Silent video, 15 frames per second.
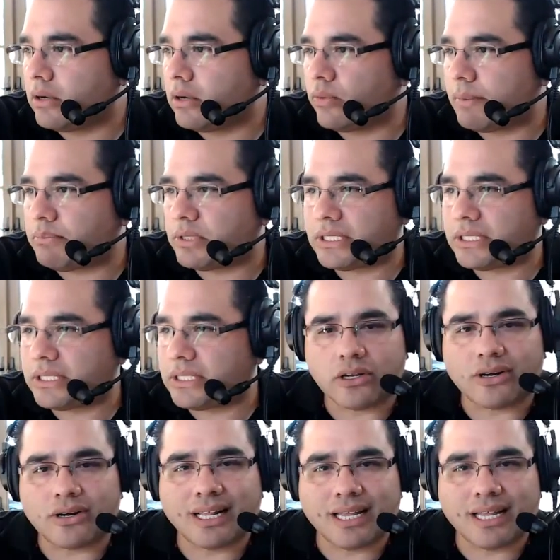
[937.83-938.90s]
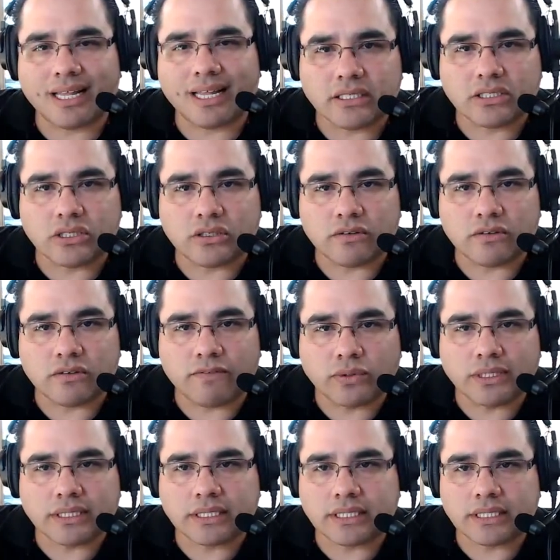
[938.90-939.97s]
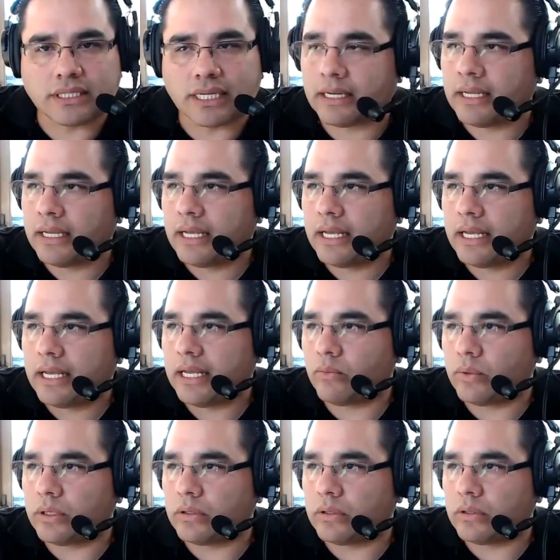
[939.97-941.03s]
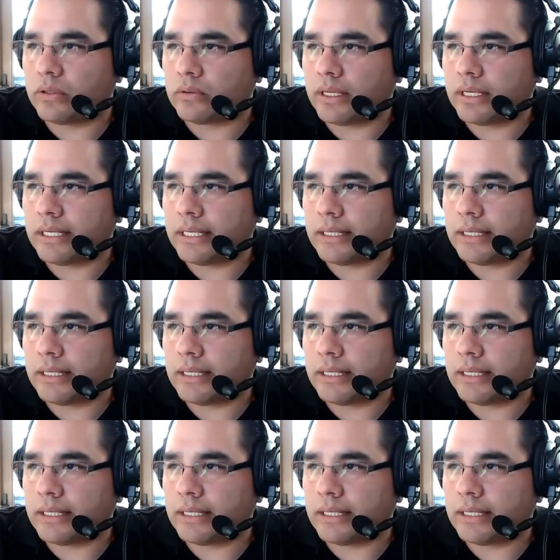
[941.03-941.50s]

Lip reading: representing their client to the fullest and will